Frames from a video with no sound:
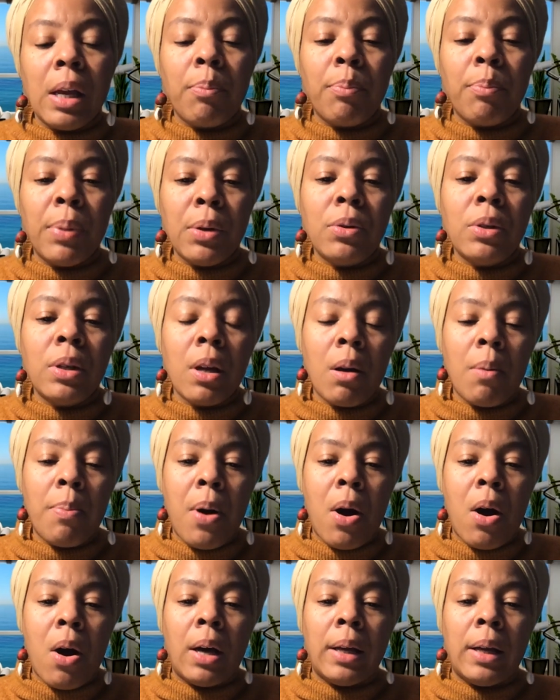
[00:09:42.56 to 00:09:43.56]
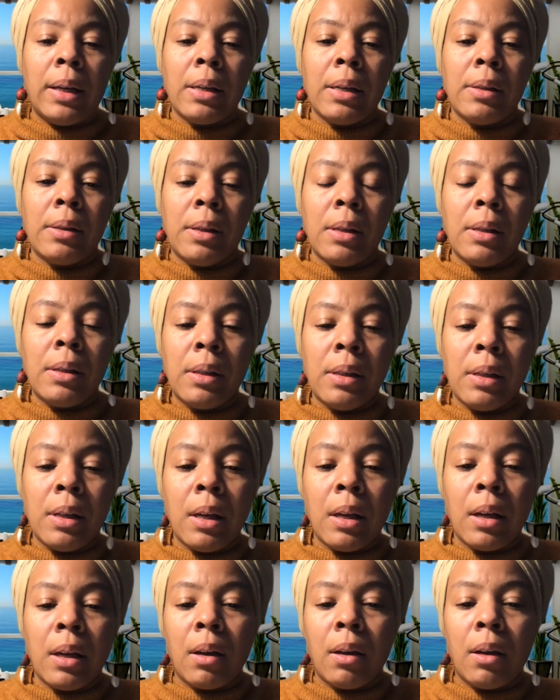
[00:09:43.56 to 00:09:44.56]
building upon
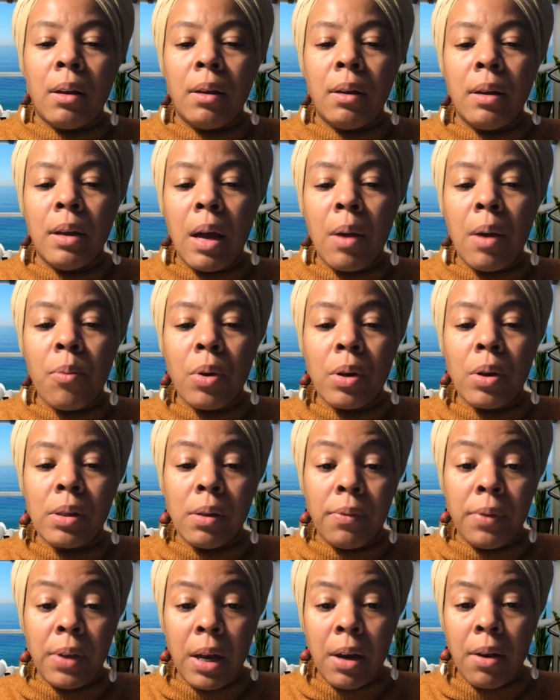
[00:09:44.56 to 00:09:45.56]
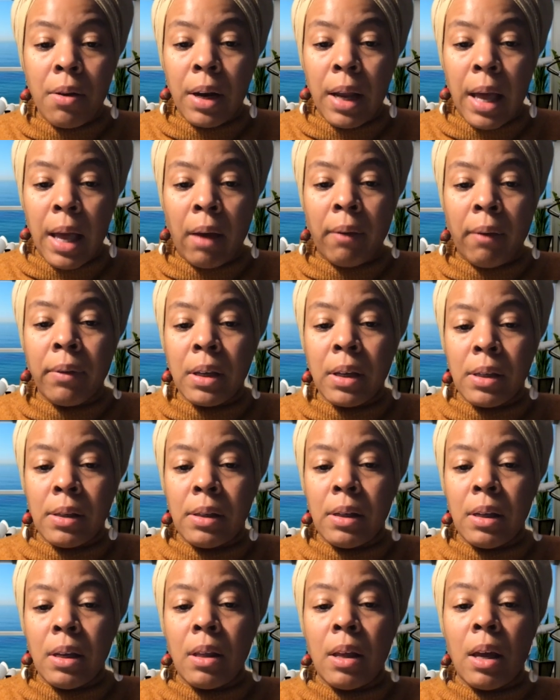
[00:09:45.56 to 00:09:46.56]
existing networks of care and
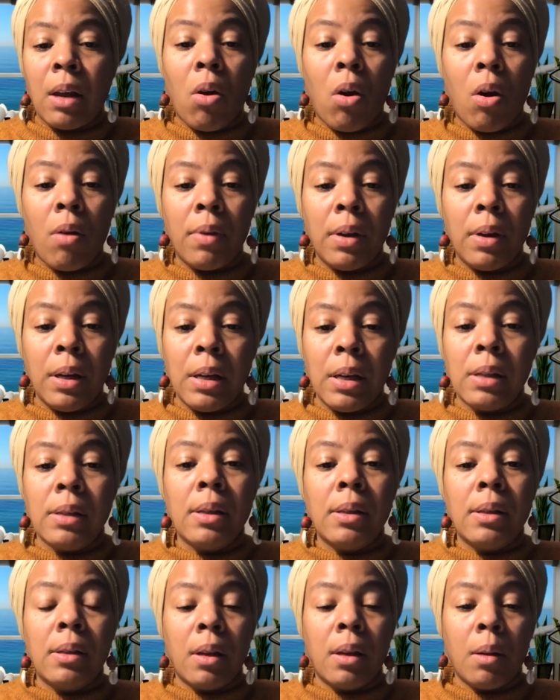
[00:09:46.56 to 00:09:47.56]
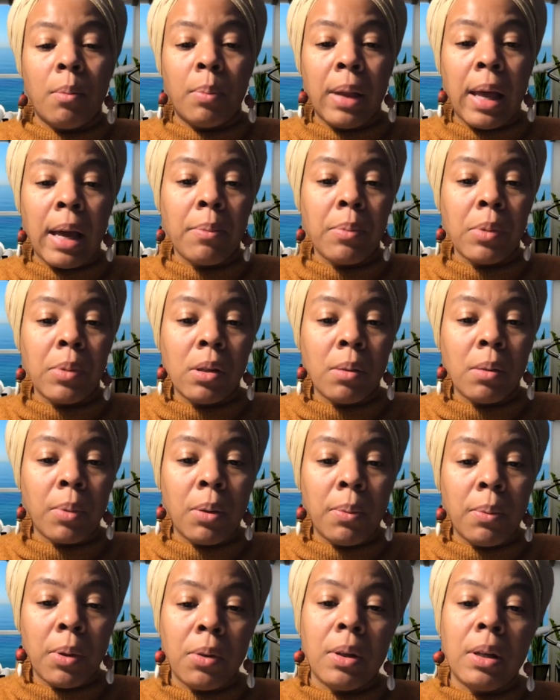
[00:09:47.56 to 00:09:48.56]
advocacy that already existed in Black Muslim
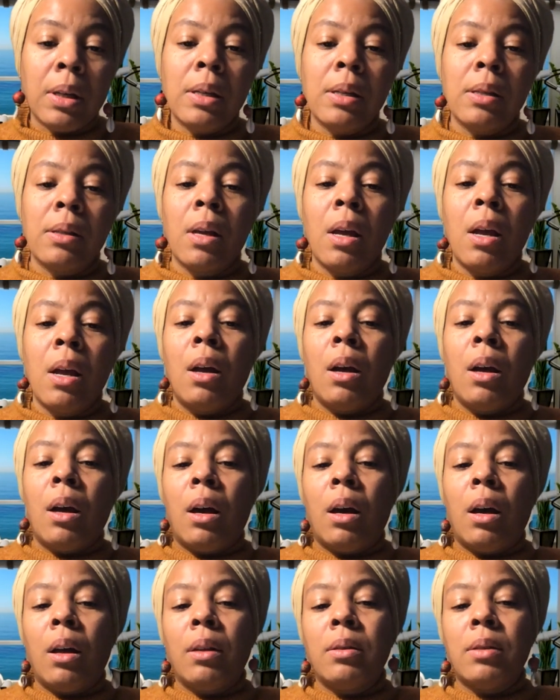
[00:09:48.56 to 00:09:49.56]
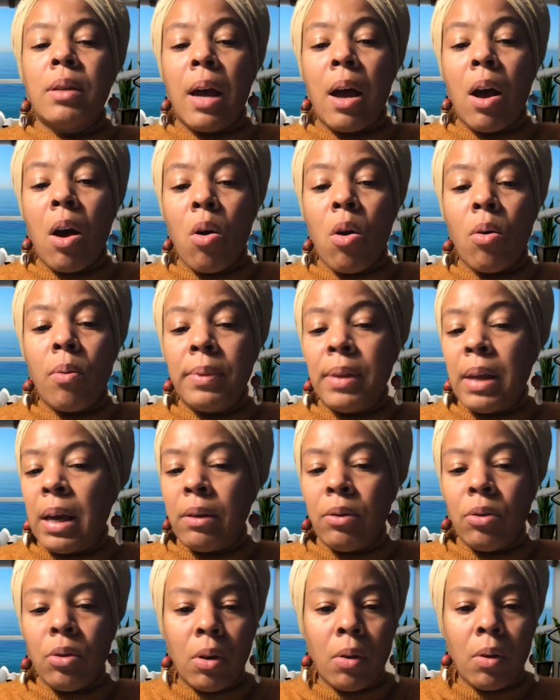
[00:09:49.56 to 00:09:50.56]
communities to help
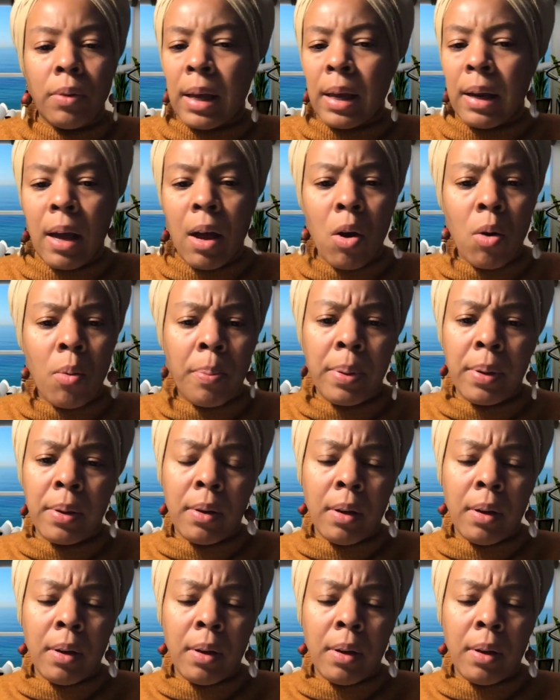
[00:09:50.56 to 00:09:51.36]
help